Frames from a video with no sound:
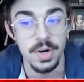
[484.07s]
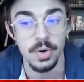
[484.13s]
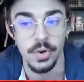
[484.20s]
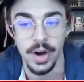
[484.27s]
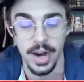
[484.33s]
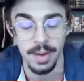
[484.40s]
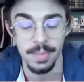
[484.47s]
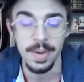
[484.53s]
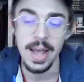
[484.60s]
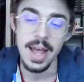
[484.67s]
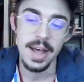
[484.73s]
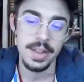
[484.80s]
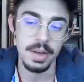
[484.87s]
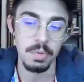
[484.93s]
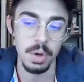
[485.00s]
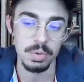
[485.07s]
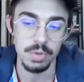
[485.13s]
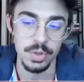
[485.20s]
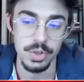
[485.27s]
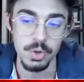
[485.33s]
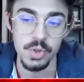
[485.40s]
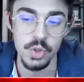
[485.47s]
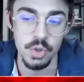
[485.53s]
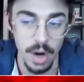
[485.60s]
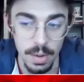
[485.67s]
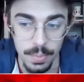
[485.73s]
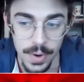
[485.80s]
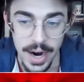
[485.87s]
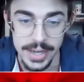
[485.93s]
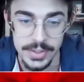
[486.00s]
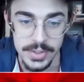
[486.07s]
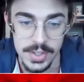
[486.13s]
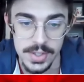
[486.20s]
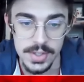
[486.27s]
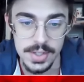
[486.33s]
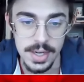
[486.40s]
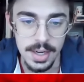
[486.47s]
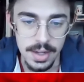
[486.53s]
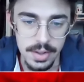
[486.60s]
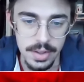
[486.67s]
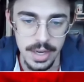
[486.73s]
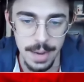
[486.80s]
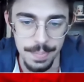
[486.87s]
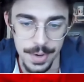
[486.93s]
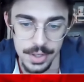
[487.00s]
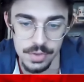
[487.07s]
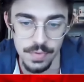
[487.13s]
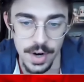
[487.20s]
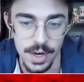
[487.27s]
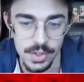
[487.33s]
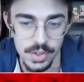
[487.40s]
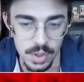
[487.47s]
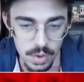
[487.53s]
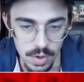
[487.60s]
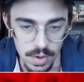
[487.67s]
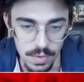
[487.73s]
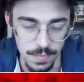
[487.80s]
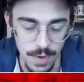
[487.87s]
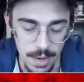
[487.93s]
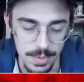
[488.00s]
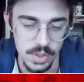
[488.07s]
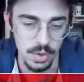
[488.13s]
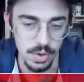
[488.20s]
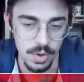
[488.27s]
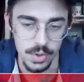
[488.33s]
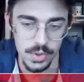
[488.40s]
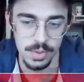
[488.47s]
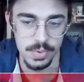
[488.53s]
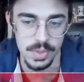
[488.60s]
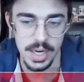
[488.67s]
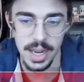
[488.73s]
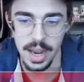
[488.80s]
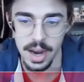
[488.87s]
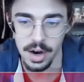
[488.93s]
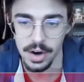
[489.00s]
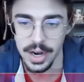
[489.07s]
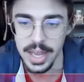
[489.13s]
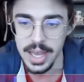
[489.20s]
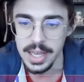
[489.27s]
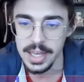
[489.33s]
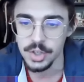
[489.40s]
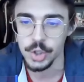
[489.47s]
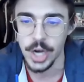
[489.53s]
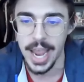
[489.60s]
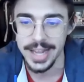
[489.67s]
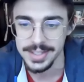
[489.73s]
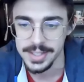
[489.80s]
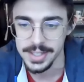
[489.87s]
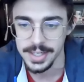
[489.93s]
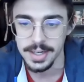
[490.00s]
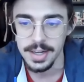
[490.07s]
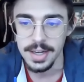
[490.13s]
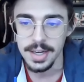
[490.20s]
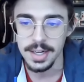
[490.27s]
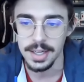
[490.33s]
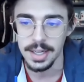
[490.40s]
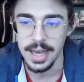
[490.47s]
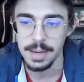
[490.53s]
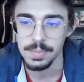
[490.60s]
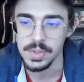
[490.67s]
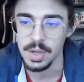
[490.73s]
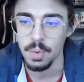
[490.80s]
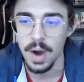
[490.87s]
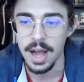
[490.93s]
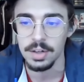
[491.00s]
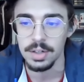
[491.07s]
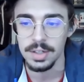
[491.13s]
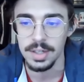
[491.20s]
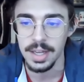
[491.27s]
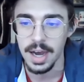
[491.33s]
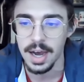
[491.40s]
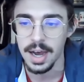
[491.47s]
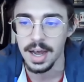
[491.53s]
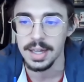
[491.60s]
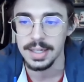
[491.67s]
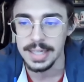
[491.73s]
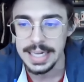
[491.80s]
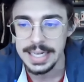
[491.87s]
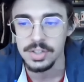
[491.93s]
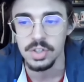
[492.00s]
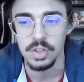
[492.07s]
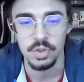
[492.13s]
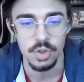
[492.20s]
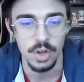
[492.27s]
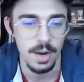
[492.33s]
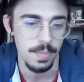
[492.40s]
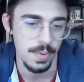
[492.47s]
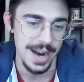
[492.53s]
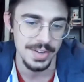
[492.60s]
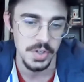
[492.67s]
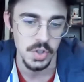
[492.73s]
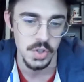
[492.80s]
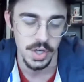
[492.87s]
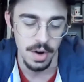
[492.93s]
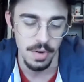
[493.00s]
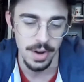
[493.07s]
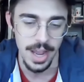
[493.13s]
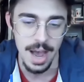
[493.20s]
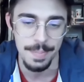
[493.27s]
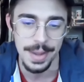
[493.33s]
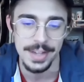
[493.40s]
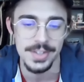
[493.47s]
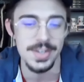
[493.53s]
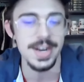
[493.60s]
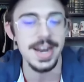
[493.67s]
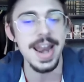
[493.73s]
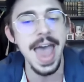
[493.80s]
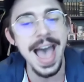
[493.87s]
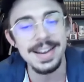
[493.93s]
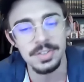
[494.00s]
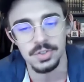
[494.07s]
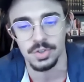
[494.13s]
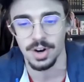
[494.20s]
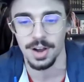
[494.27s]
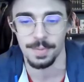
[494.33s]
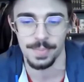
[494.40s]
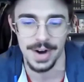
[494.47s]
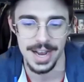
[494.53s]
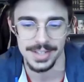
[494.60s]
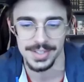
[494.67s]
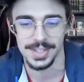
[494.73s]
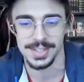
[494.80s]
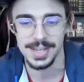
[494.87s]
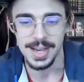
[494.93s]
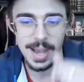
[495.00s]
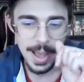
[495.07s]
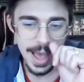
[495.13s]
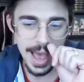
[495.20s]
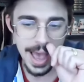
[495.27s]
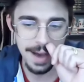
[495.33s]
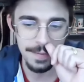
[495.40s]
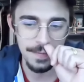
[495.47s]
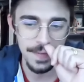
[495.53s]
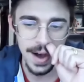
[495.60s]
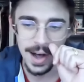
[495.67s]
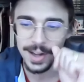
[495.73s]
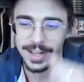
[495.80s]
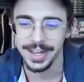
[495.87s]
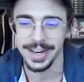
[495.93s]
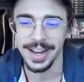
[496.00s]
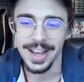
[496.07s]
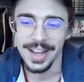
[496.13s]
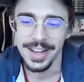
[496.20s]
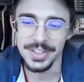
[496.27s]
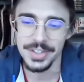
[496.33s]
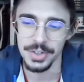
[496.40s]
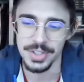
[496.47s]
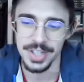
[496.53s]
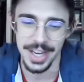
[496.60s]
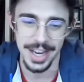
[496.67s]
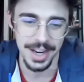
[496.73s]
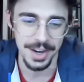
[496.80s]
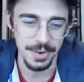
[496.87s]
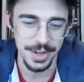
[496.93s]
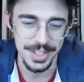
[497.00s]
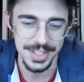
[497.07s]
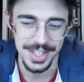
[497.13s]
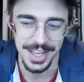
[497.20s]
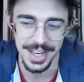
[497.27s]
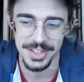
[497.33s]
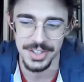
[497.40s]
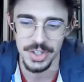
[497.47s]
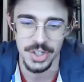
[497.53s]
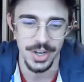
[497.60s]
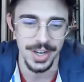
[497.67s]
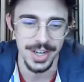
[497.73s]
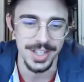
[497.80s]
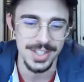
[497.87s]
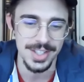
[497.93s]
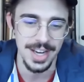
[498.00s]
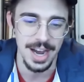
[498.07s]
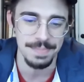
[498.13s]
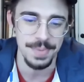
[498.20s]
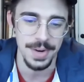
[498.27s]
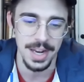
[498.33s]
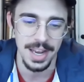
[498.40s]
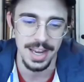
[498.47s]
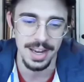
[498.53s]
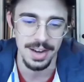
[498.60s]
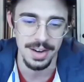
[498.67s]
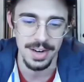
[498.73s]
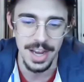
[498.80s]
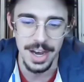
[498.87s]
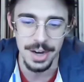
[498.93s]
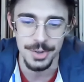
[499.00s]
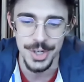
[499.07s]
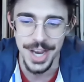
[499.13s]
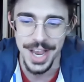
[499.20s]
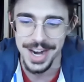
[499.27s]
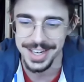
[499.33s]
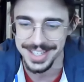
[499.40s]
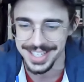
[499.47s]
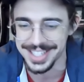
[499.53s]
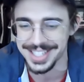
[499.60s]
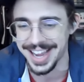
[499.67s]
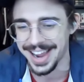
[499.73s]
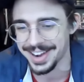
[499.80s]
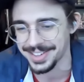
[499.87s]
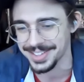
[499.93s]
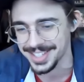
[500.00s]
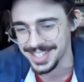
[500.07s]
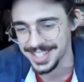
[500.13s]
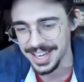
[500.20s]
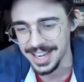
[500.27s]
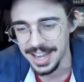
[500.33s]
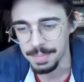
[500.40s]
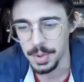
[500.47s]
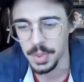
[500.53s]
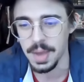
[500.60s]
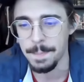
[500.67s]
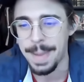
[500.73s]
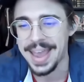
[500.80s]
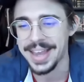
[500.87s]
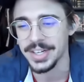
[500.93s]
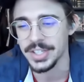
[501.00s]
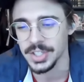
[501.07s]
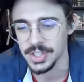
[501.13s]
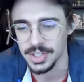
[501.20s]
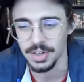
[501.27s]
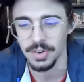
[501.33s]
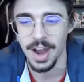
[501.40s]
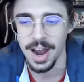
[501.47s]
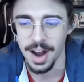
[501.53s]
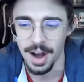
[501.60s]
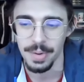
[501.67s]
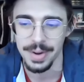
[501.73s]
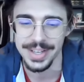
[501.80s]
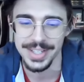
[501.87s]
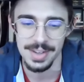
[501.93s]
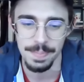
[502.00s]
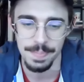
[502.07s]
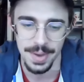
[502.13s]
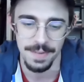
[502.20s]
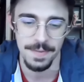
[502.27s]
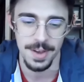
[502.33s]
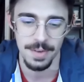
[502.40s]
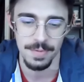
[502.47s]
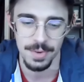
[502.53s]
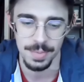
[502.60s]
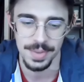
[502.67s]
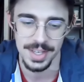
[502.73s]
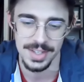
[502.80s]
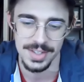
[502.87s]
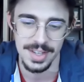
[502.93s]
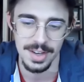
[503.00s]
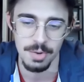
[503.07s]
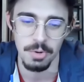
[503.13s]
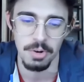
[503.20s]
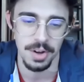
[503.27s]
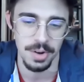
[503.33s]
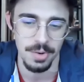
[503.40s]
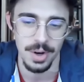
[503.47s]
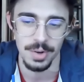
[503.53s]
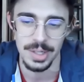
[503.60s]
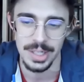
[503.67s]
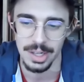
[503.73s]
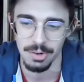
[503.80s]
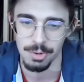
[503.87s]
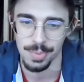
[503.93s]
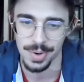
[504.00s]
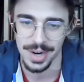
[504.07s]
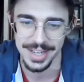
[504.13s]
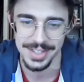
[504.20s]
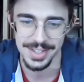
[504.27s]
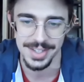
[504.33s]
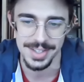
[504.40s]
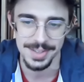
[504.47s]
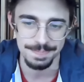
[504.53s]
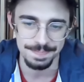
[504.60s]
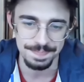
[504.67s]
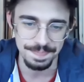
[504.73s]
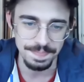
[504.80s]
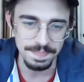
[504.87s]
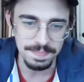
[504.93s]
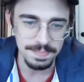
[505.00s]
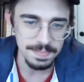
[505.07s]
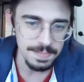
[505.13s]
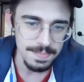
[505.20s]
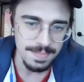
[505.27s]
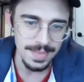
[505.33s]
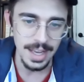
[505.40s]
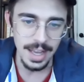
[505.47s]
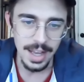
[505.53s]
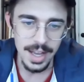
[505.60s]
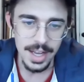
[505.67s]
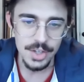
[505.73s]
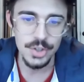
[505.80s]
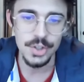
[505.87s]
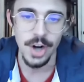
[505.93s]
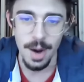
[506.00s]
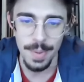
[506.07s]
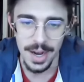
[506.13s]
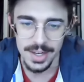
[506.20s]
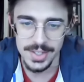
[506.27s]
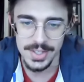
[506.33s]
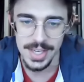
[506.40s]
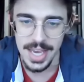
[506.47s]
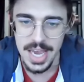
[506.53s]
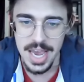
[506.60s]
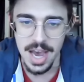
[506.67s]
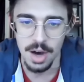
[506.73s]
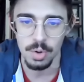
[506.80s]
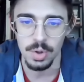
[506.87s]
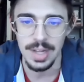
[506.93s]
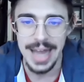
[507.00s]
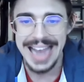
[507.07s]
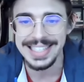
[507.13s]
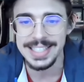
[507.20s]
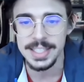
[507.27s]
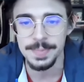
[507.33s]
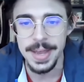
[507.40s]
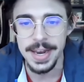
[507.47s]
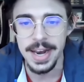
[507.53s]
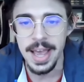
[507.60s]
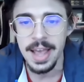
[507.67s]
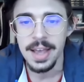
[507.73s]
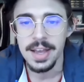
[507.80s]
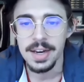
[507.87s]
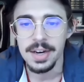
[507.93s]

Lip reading: program that will reduce drug prices. The company's pharmaceutical subsidiary, Janssen, claims that while list drug prices are going up, its net drug prices have fallen due to increased insurance company negotiated discounts, but that patients do not always benefit from these quote-unquote lower prices. Starbucks CEO Laxman